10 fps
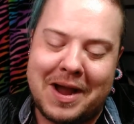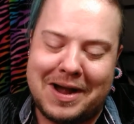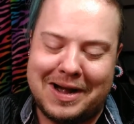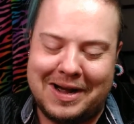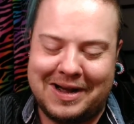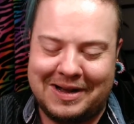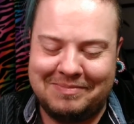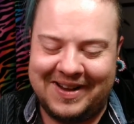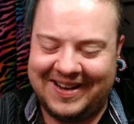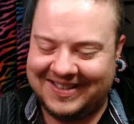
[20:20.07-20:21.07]

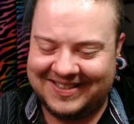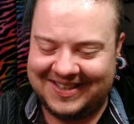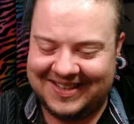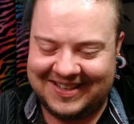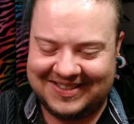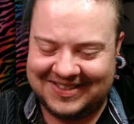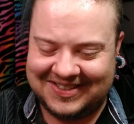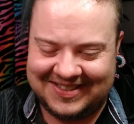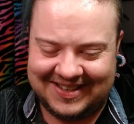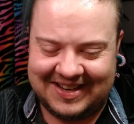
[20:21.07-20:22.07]
because
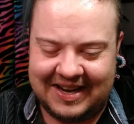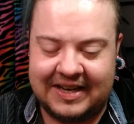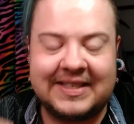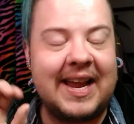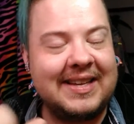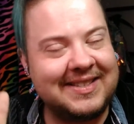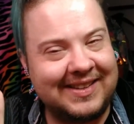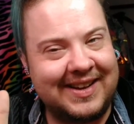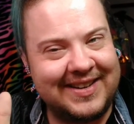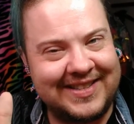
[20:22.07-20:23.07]
it takes
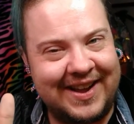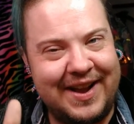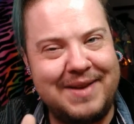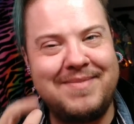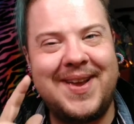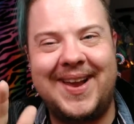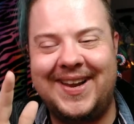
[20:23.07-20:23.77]
a lot of time